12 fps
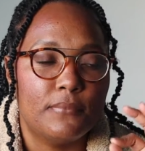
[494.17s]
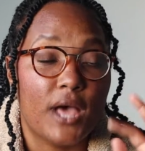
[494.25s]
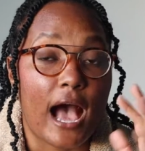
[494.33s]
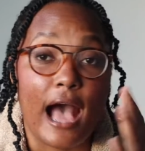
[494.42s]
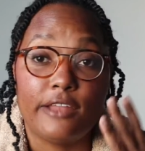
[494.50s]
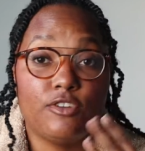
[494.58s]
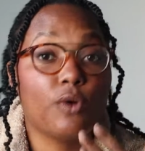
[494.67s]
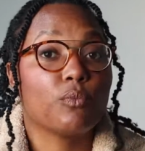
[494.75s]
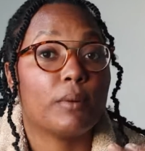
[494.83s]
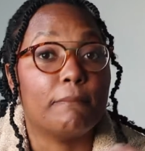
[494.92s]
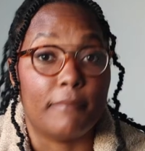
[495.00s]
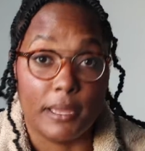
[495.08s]
I don't
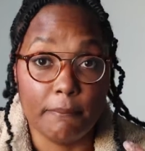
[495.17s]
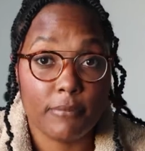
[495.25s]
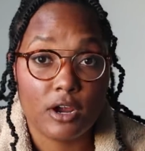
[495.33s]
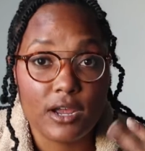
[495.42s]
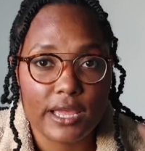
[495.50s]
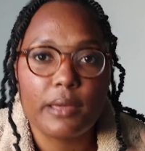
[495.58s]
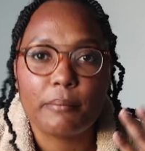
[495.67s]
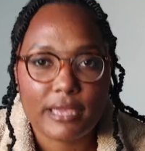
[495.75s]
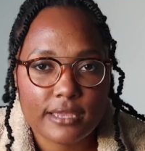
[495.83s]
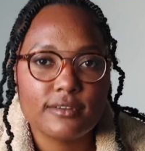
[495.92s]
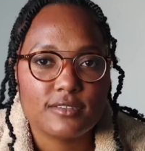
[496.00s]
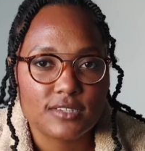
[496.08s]
remember it
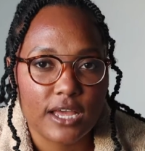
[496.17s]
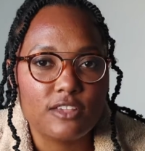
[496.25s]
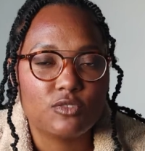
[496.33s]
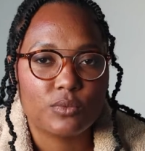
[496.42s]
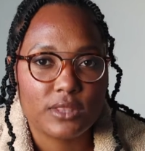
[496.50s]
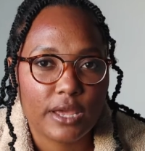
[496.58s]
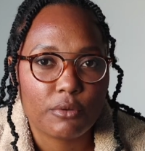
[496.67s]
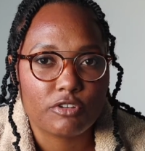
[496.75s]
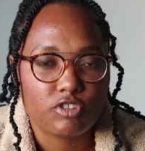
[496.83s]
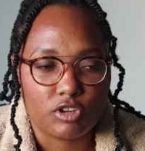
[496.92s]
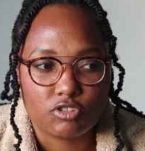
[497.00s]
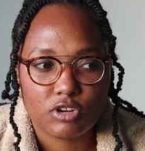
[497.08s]
being discussed when they were
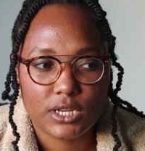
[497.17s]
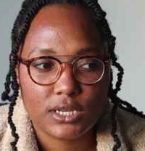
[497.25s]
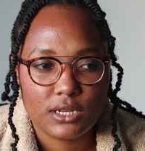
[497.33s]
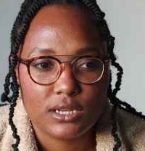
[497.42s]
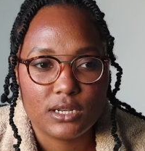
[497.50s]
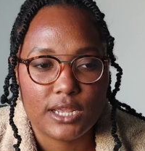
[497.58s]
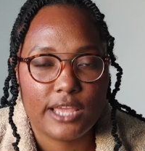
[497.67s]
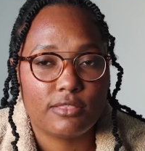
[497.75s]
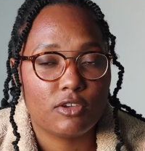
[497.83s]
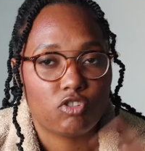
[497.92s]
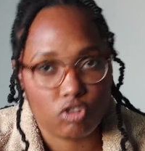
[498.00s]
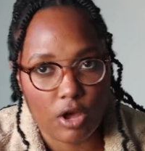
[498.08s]
children. In
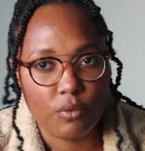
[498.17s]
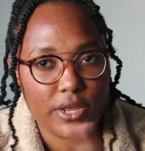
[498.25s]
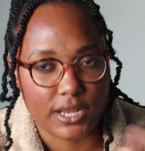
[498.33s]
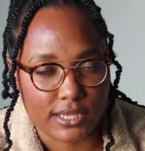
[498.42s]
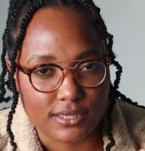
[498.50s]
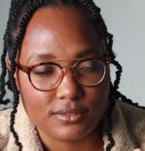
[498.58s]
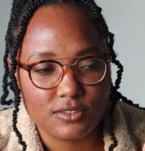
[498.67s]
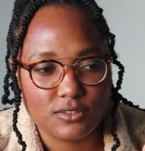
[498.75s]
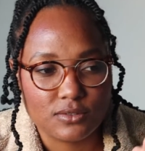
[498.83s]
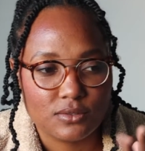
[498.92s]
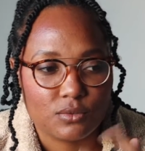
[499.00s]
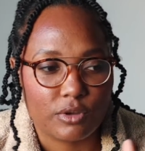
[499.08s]
the show it
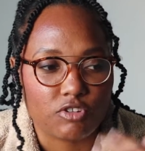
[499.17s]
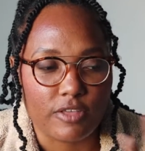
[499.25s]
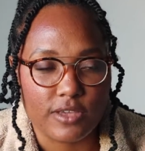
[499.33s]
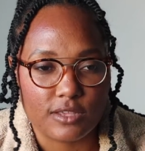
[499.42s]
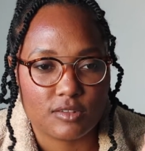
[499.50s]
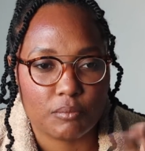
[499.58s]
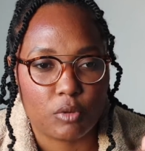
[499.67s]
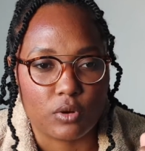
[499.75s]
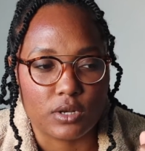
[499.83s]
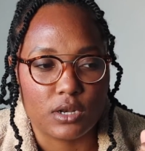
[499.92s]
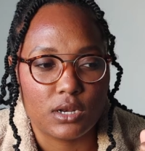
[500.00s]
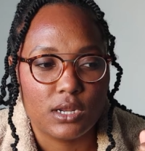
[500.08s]
is, which I think is
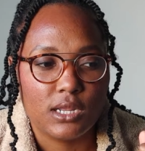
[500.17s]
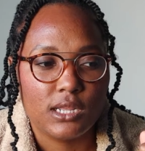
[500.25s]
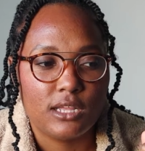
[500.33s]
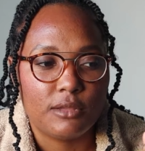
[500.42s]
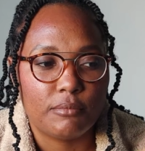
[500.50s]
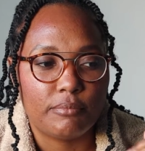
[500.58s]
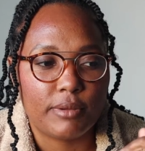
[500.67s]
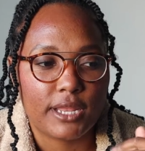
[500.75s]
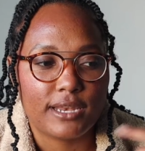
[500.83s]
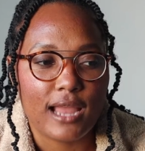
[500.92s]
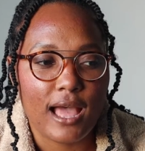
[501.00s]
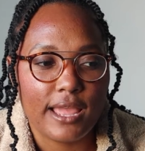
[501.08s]
important,
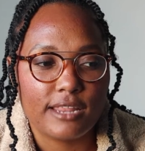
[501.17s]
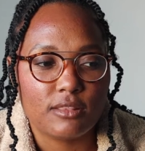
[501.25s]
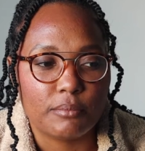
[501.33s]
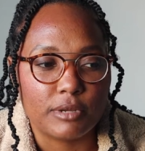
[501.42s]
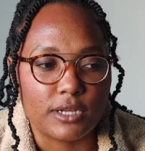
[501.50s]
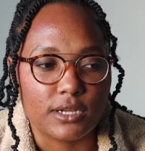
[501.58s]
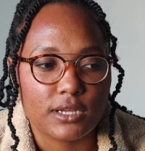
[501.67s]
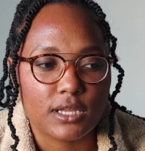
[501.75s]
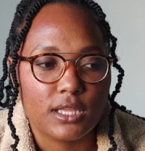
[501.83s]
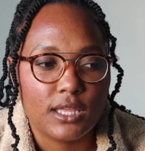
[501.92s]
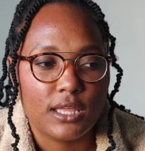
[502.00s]
but not in the book.